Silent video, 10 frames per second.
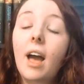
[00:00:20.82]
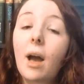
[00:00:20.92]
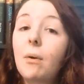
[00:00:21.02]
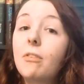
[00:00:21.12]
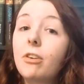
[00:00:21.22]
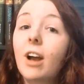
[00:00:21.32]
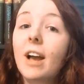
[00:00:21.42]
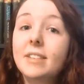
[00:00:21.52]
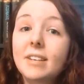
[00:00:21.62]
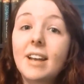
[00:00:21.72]
However,
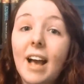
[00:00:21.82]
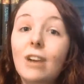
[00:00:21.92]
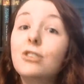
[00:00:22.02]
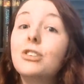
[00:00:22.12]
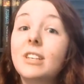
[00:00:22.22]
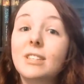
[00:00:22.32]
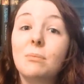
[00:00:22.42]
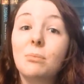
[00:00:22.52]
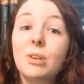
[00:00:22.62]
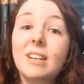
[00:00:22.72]
I did actually get
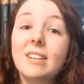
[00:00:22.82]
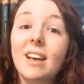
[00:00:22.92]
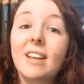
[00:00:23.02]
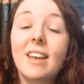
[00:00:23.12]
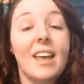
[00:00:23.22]
some reading done